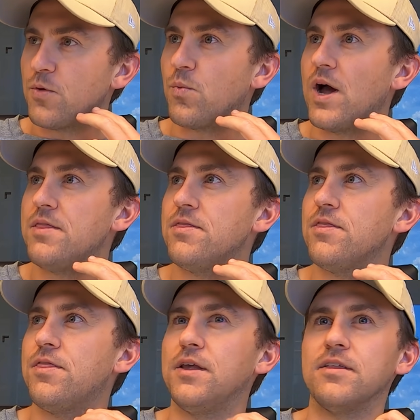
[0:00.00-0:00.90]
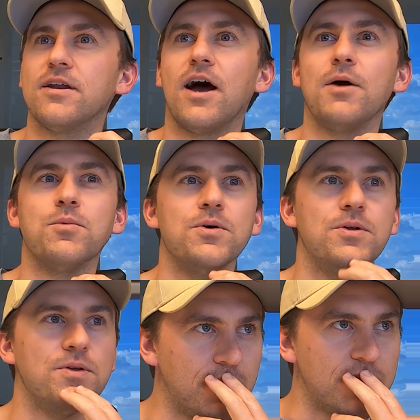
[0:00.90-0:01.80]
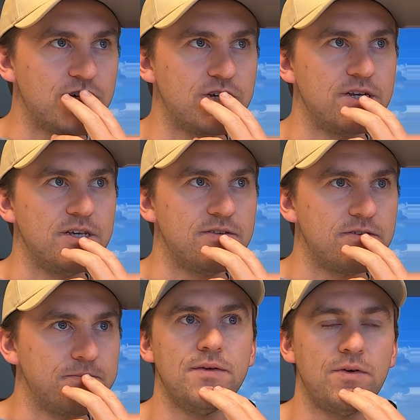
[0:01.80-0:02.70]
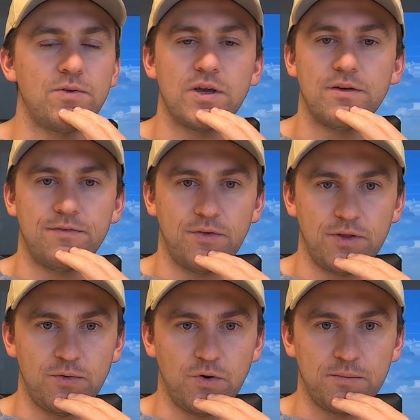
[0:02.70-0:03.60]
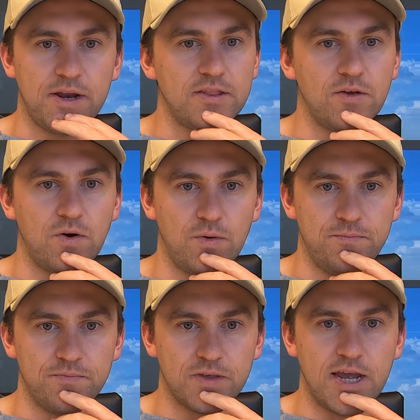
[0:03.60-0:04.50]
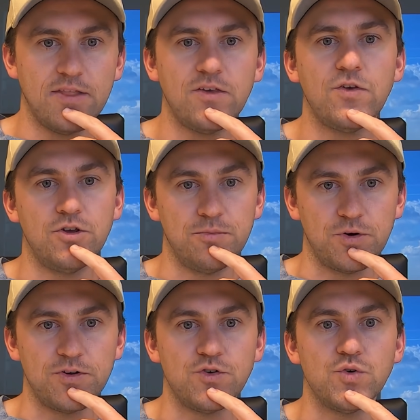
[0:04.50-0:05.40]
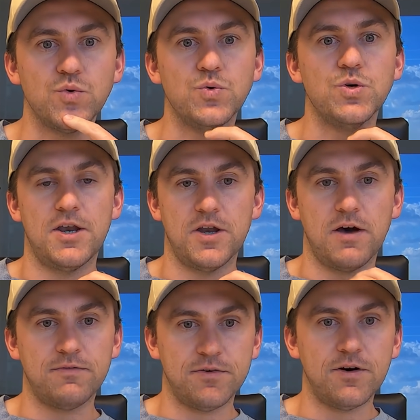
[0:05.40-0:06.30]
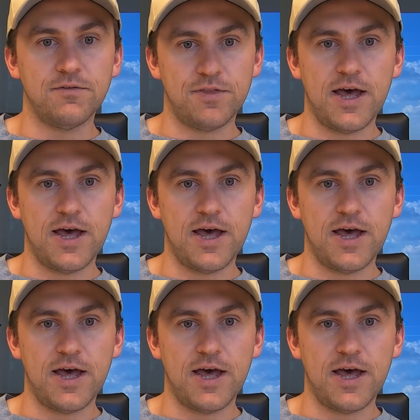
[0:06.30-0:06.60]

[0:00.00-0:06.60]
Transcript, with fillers: The one thing that I would question is if you're looking at fully automating the home, can the humanoid do enough of